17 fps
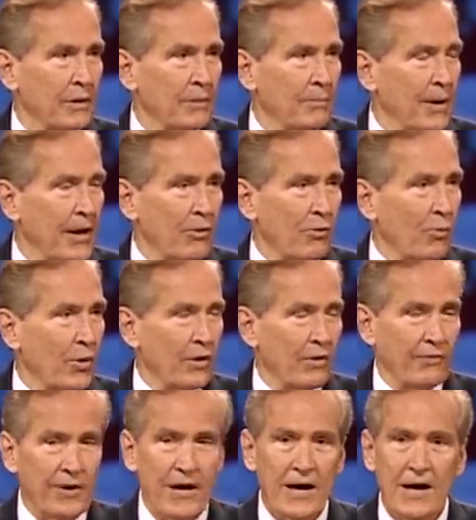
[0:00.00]
by the Word
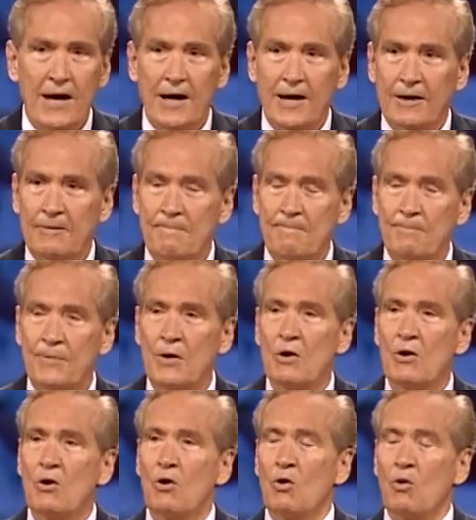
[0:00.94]
of God.
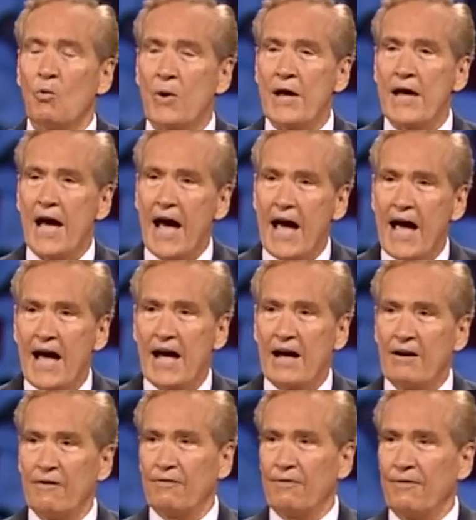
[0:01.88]
We
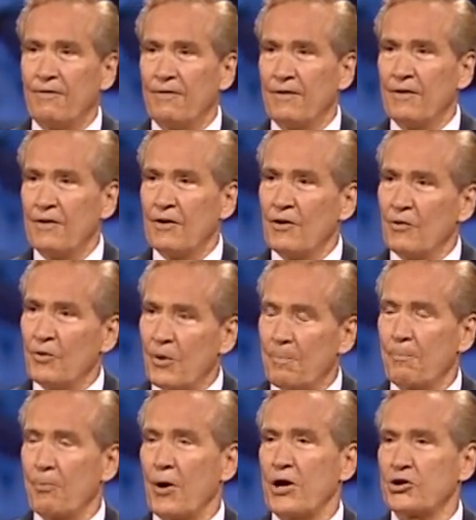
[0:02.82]
have the
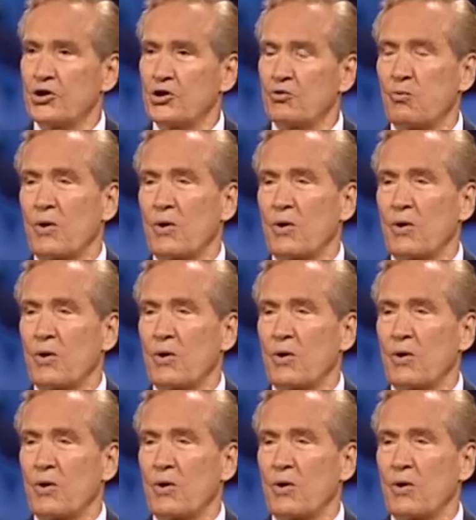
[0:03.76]
precious